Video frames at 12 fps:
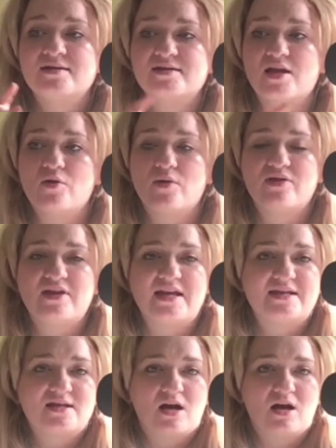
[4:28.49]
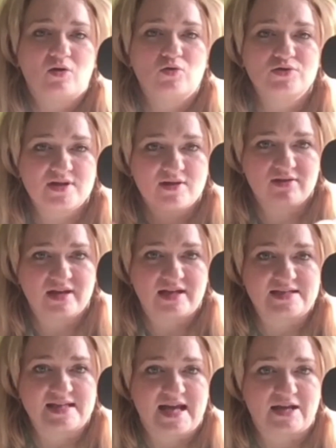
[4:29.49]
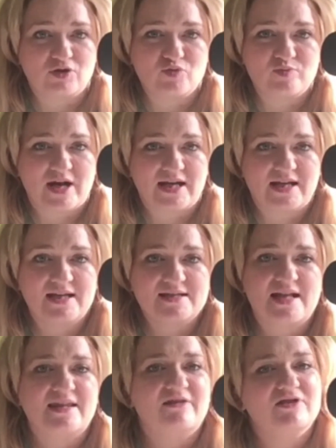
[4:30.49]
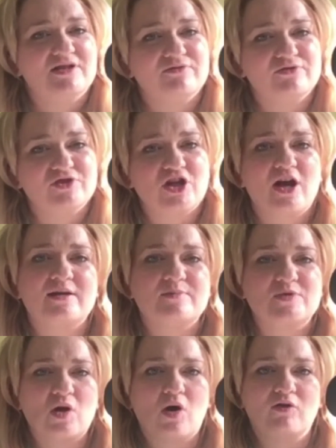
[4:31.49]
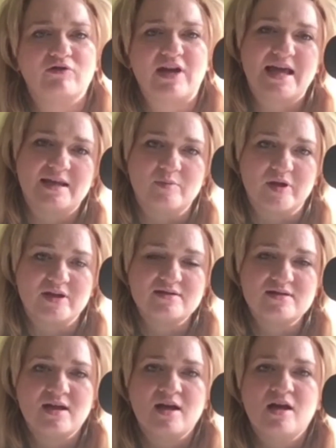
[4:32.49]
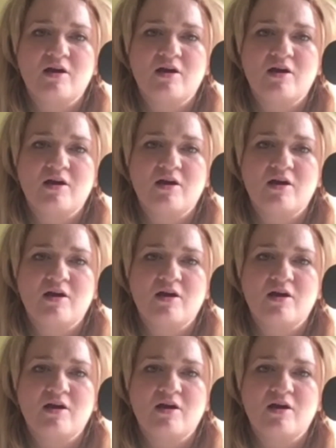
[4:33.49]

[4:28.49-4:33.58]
So these are also things in angle brackets, and there are different types of element